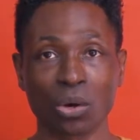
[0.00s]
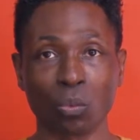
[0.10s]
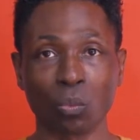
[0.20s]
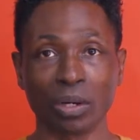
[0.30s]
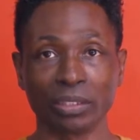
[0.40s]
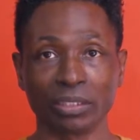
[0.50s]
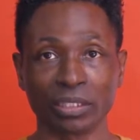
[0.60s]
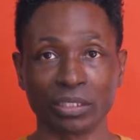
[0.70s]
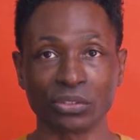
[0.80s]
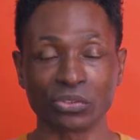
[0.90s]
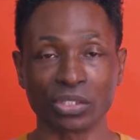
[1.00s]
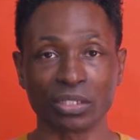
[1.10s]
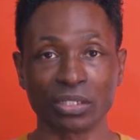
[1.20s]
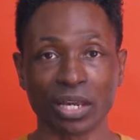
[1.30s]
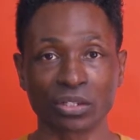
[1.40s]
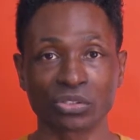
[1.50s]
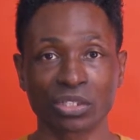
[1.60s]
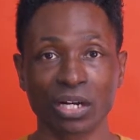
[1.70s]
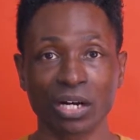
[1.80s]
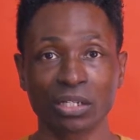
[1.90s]
What is the next
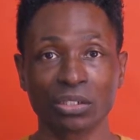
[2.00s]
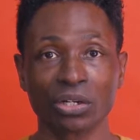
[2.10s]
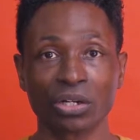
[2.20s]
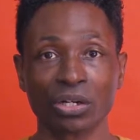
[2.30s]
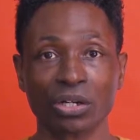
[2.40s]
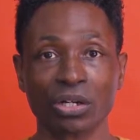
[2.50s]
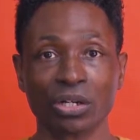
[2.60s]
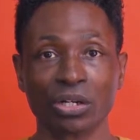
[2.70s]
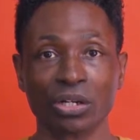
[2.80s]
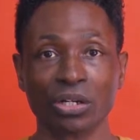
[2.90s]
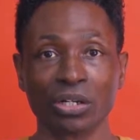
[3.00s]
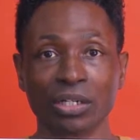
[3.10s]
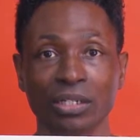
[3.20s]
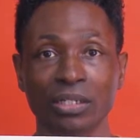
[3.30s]
color?